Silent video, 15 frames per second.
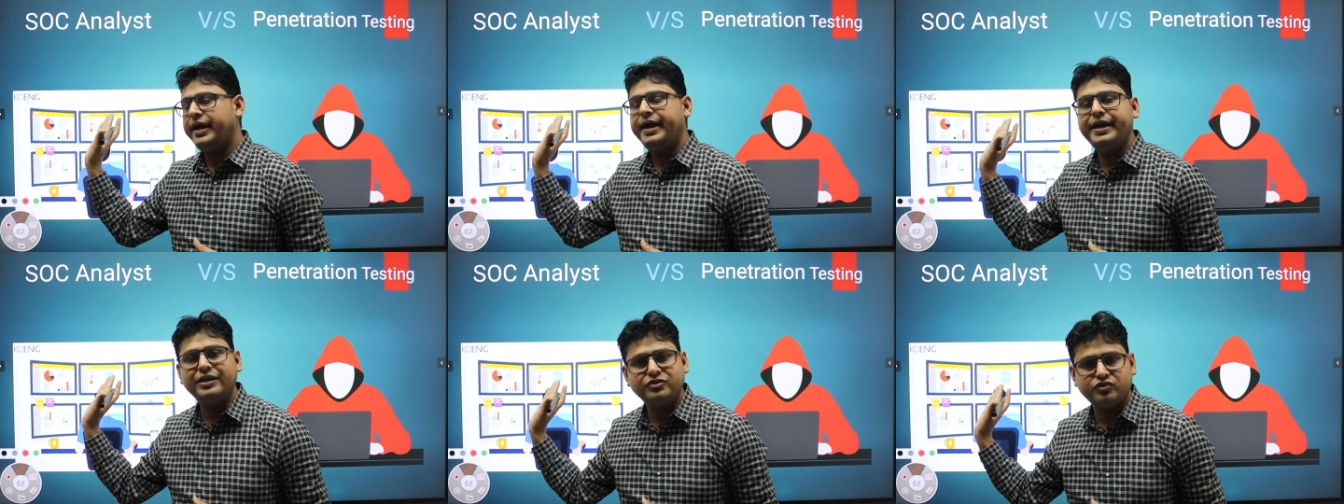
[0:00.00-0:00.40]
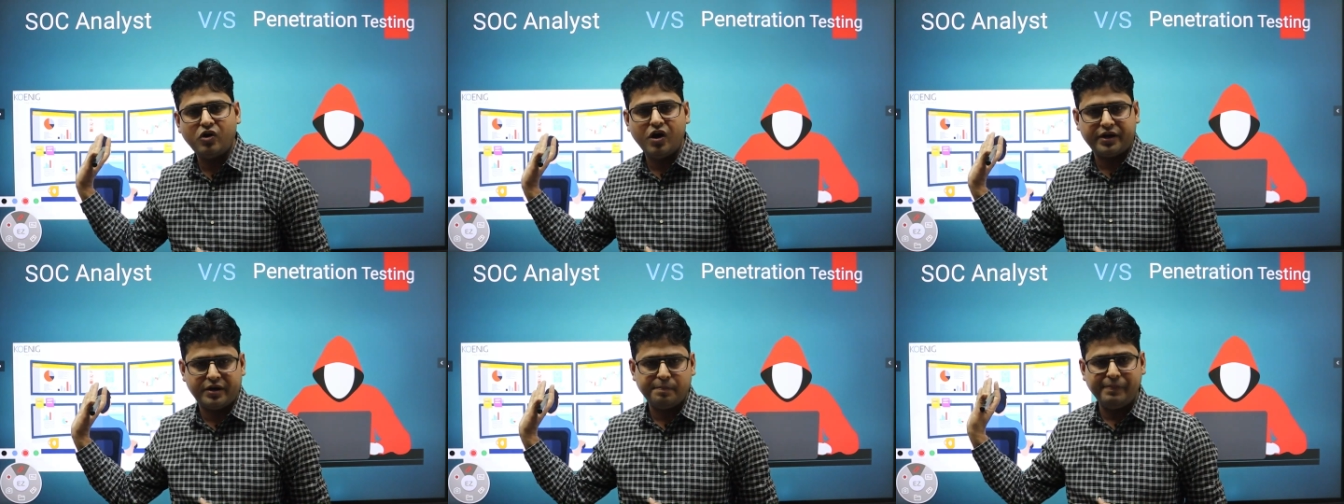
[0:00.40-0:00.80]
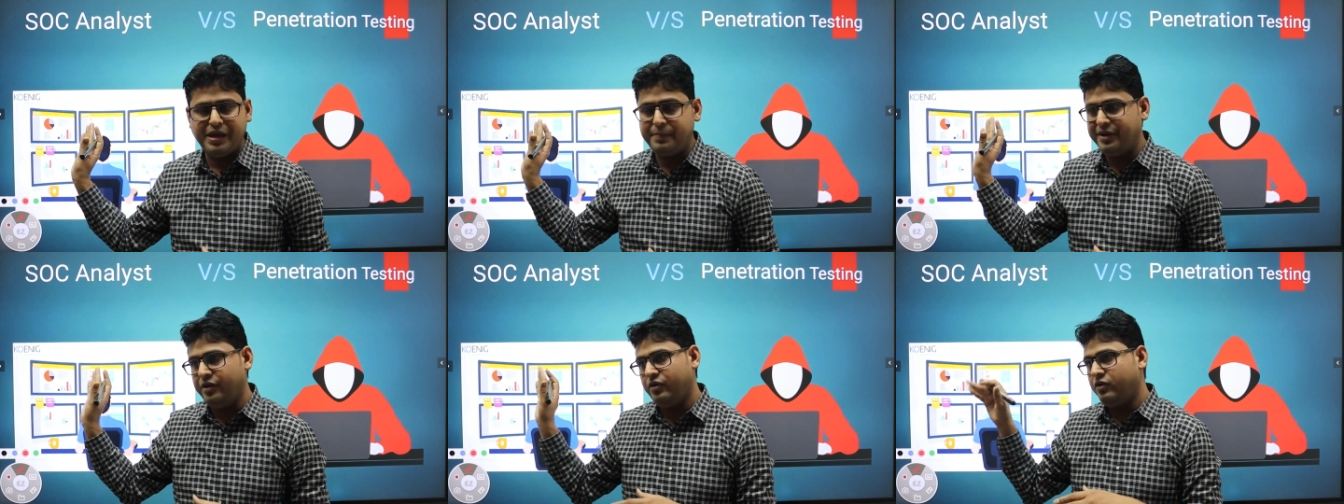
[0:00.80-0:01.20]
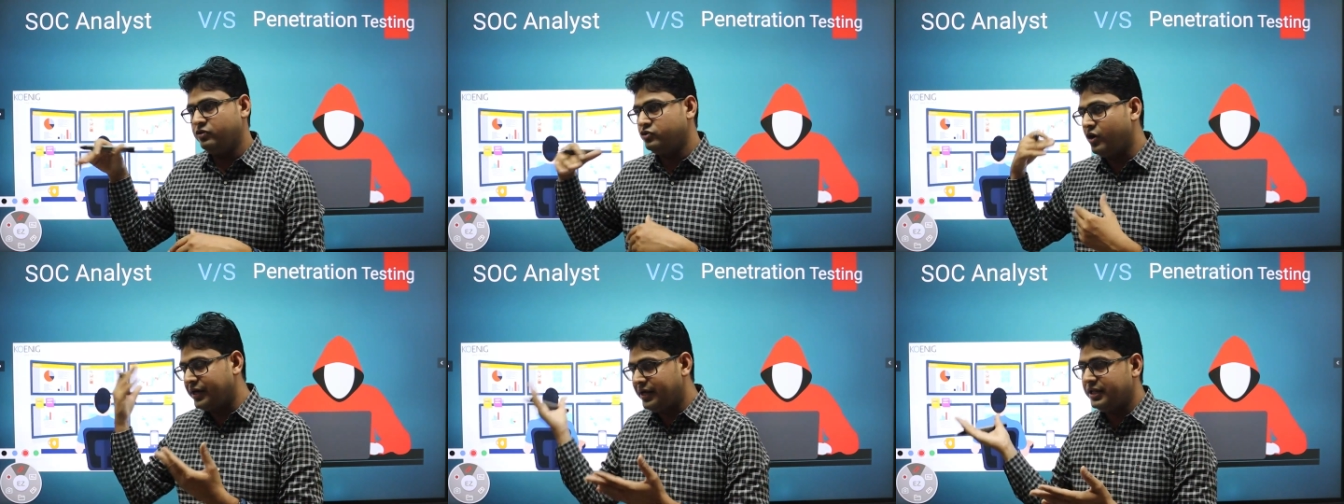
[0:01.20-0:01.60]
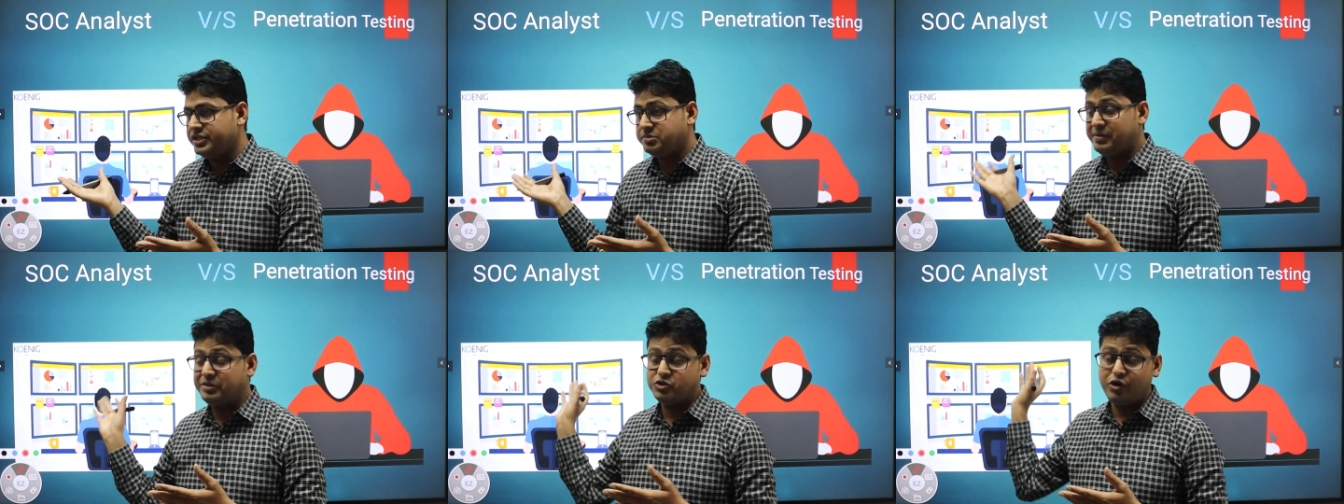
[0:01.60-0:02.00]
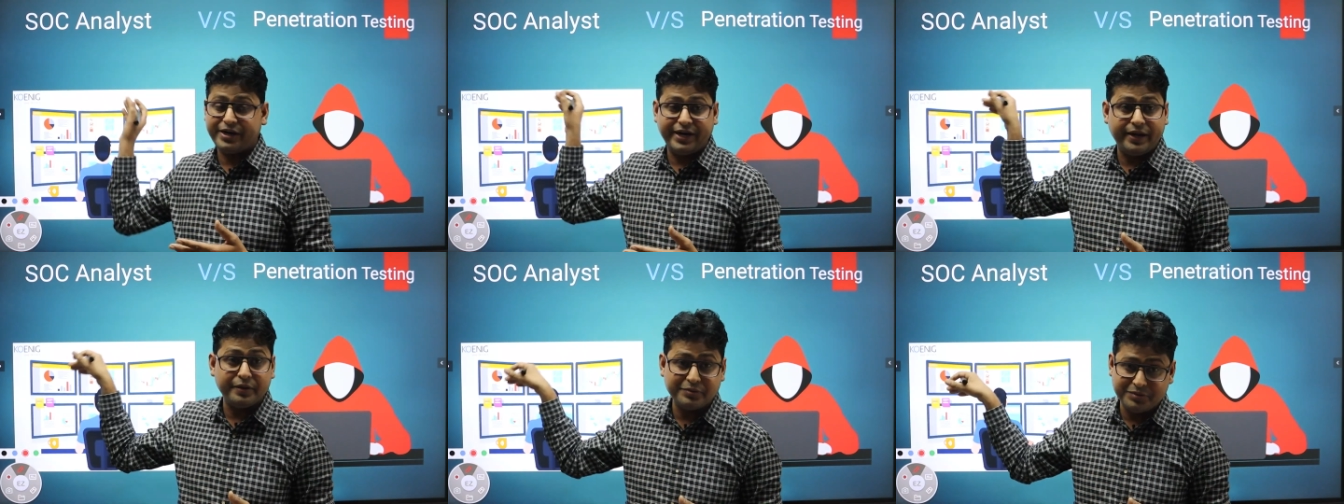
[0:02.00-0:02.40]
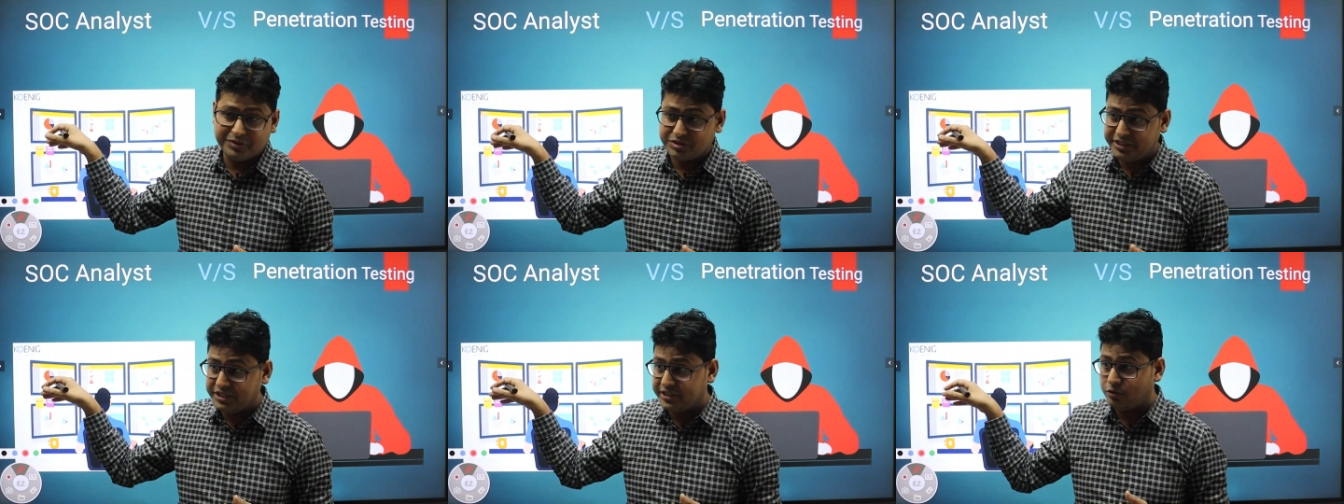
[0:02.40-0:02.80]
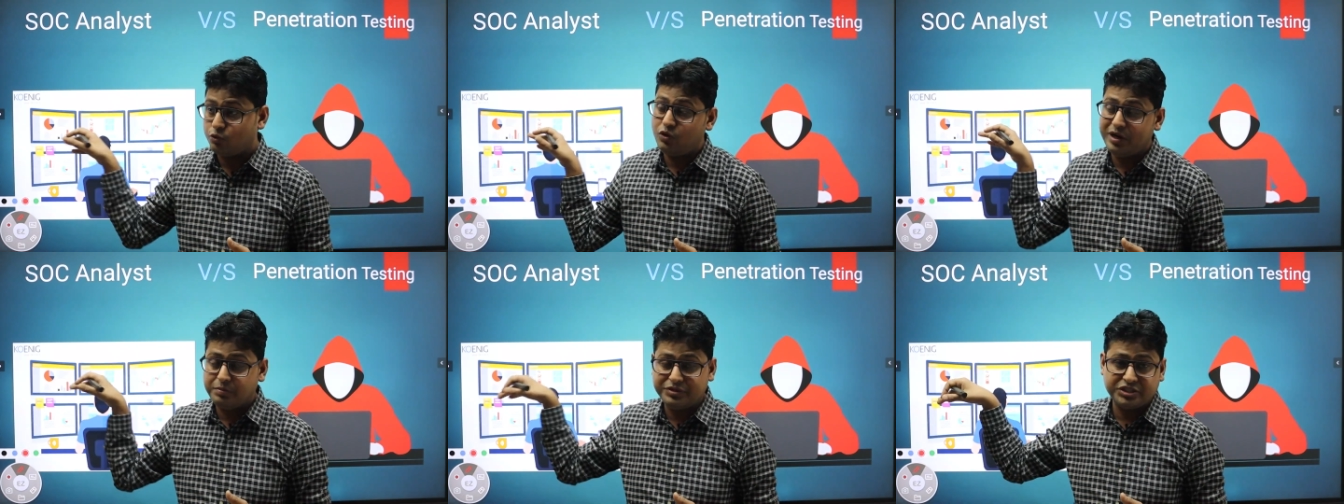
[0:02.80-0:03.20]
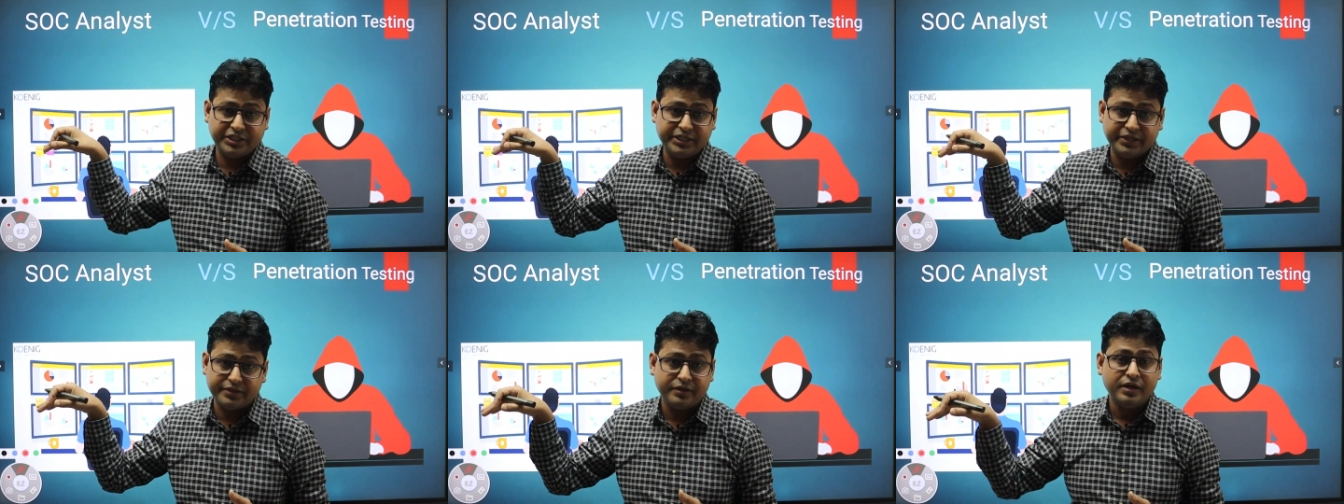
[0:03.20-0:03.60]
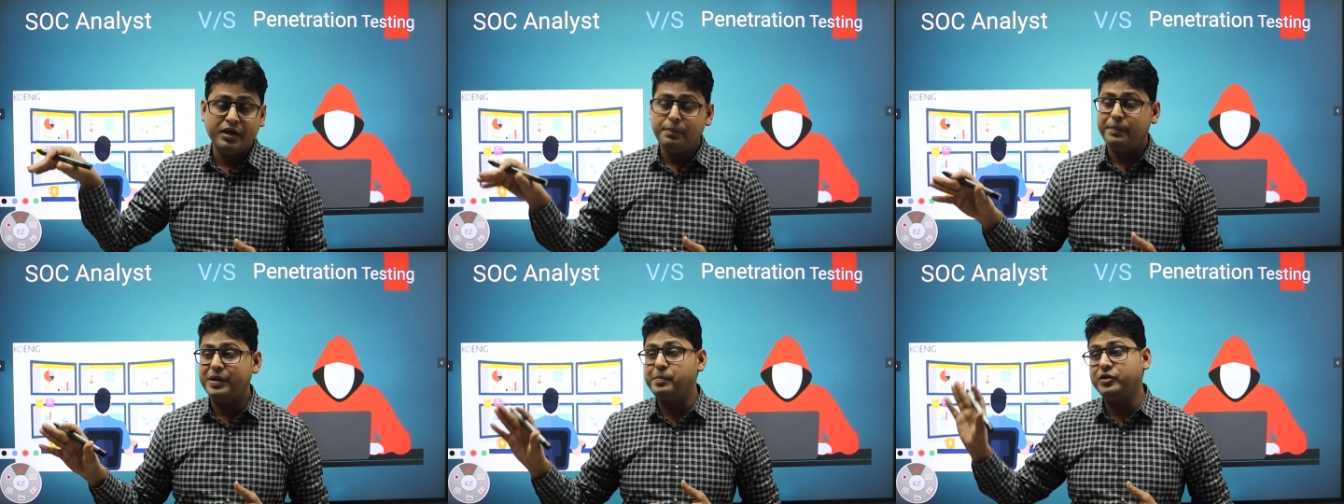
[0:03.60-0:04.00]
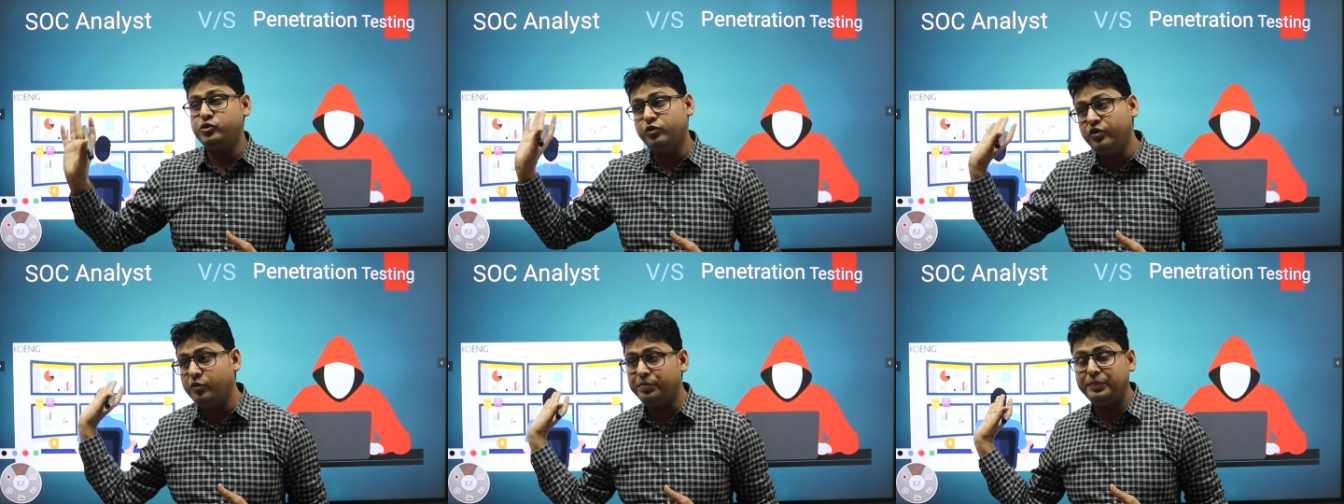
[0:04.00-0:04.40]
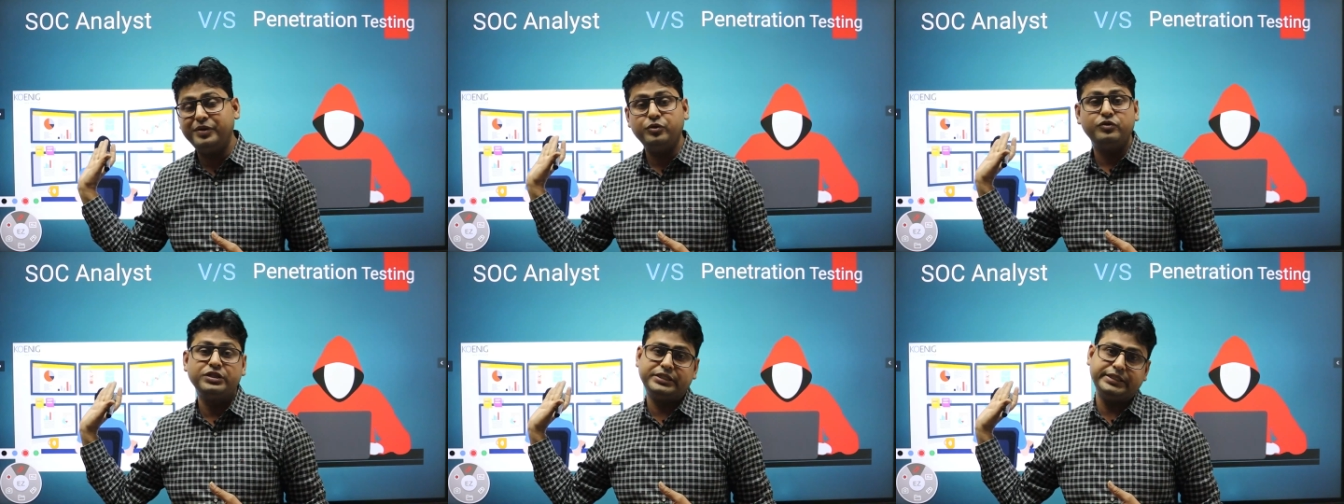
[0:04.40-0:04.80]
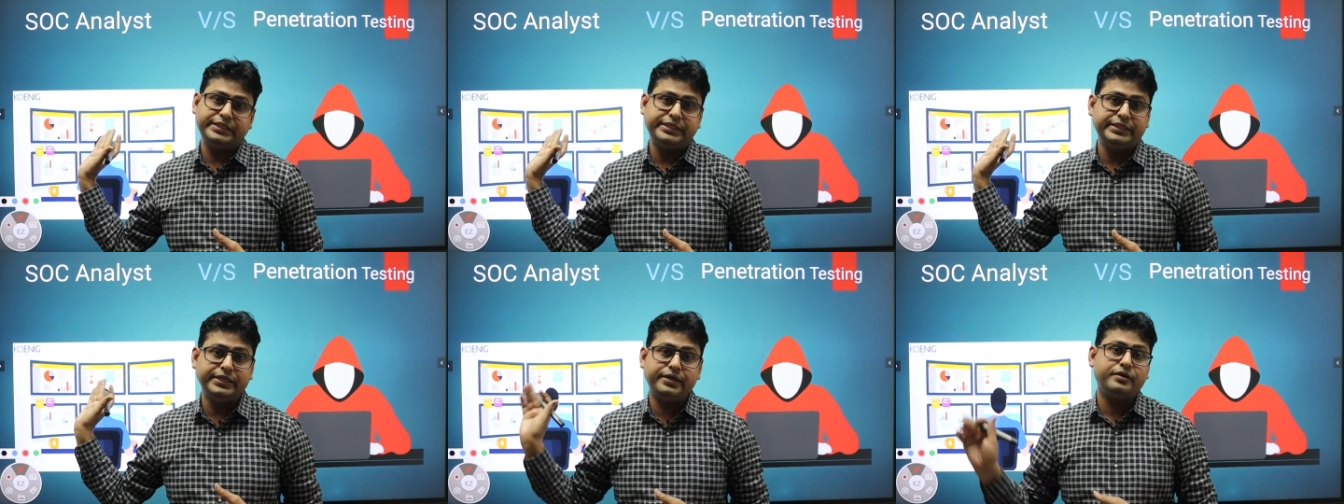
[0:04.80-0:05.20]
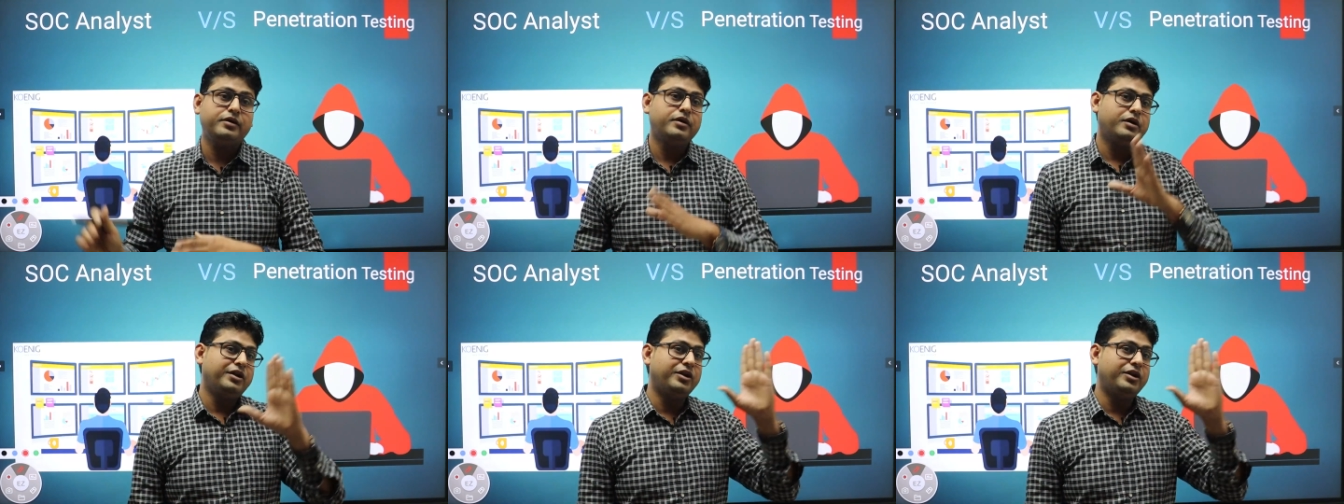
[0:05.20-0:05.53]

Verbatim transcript: in a soc maybe soc analysis maybe soc analysis institutor tool administrator but majority of people you will see here